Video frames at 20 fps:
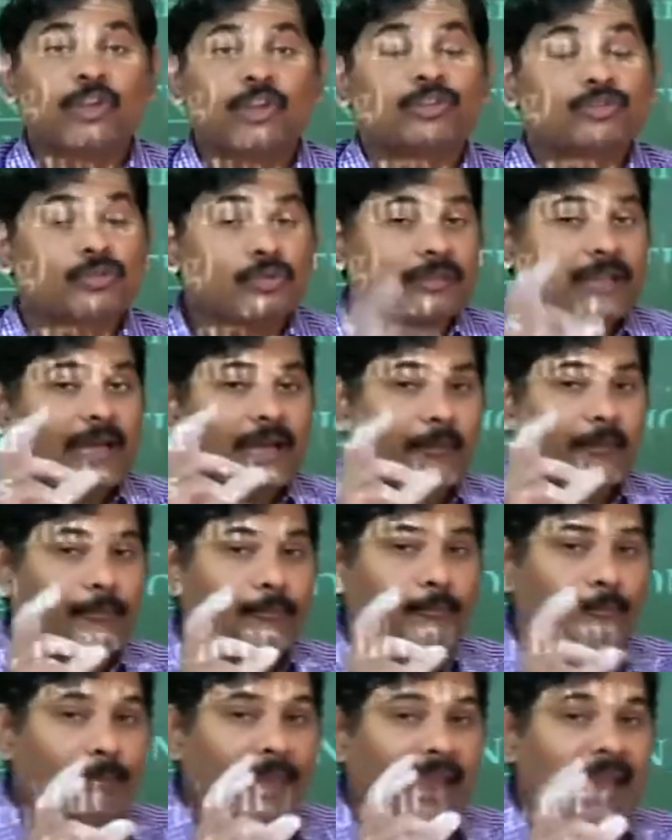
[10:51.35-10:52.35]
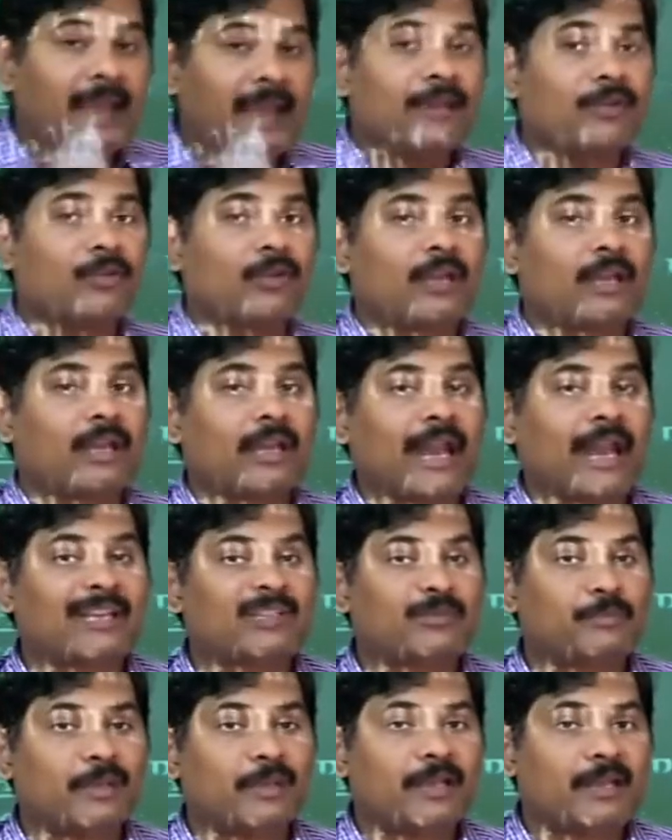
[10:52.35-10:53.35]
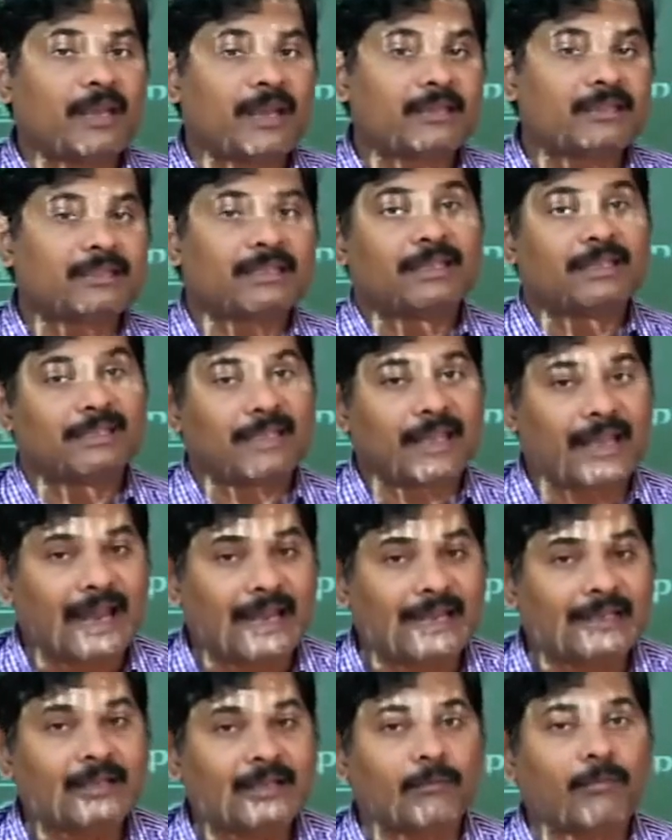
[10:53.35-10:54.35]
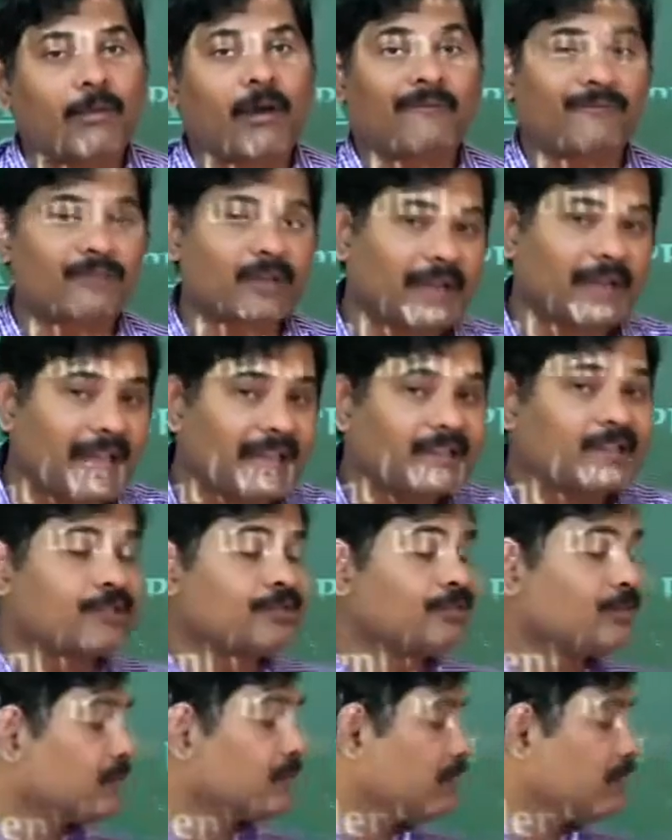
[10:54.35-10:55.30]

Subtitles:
So the pain you can experience in the rectum of your digestive